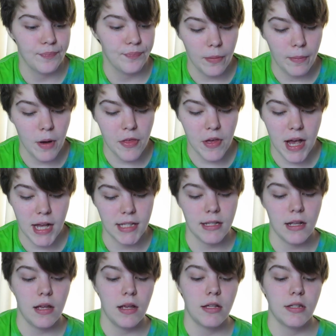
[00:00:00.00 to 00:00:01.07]
Your mother
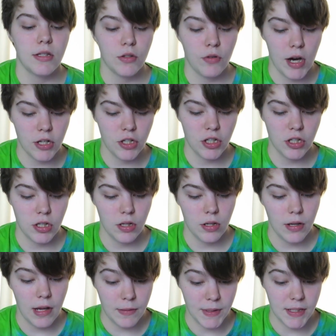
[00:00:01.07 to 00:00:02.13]
has
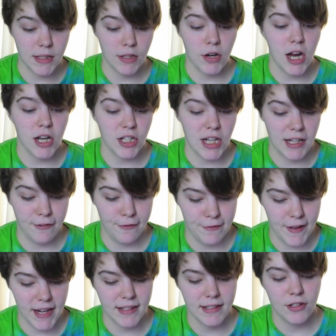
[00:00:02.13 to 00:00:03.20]
been scratched and
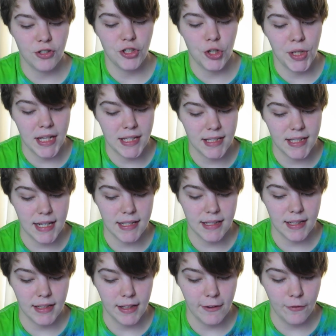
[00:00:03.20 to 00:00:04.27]
infected. She only has days
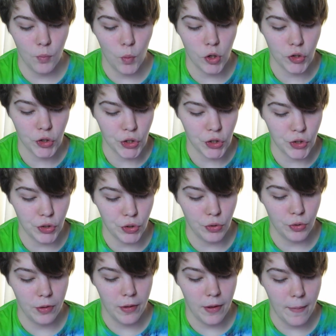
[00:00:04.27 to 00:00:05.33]
to live. What do you do?